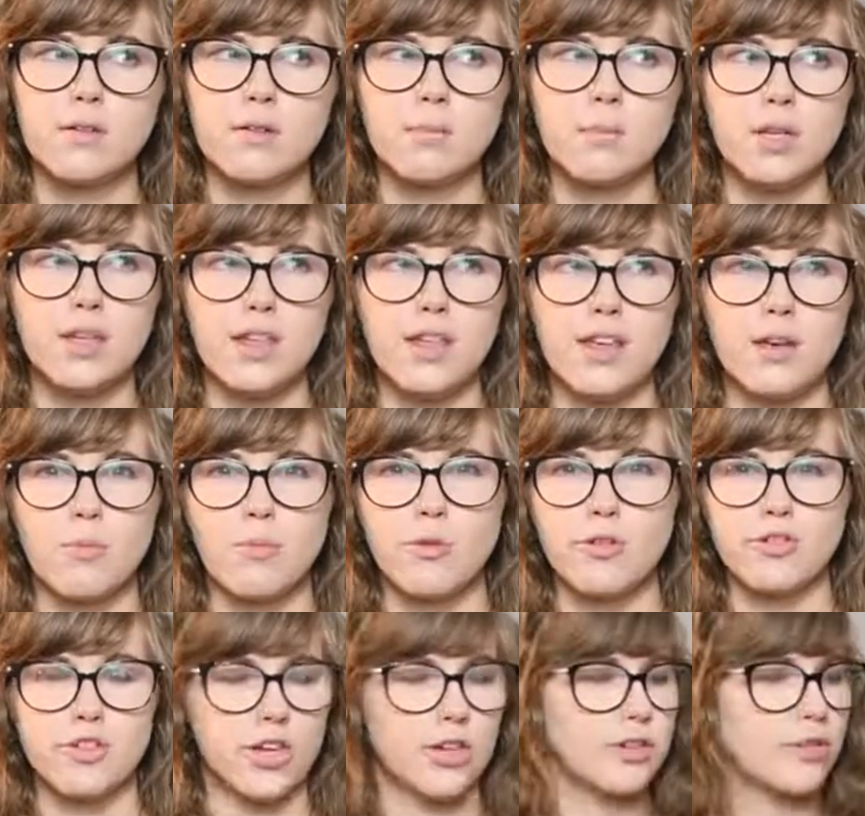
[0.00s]
be like more
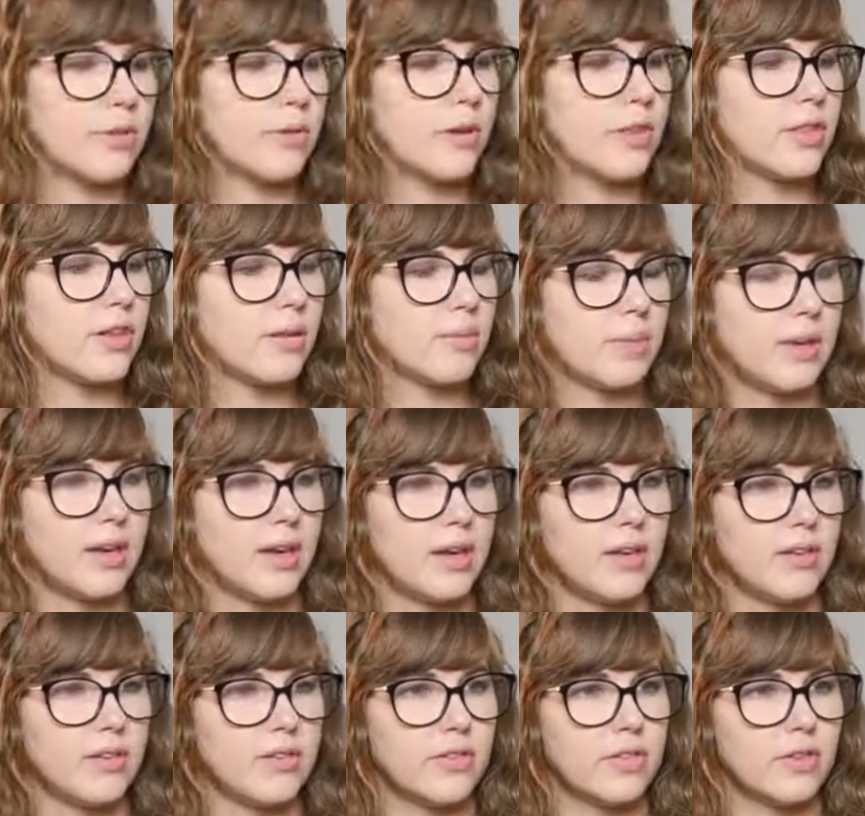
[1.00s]
gentle with it,
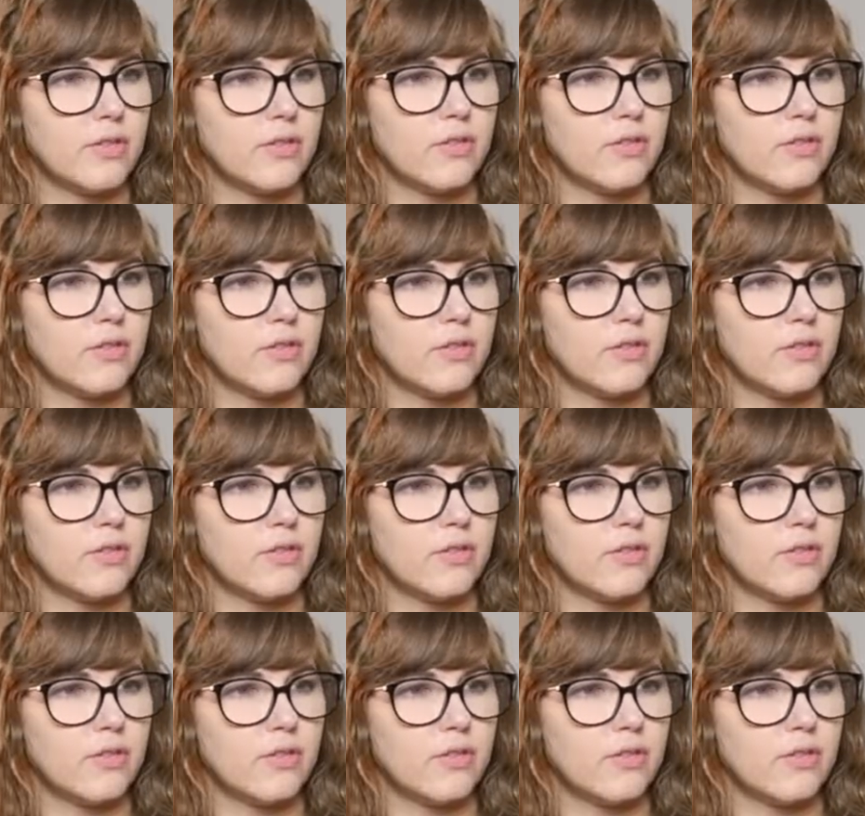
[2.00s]
because the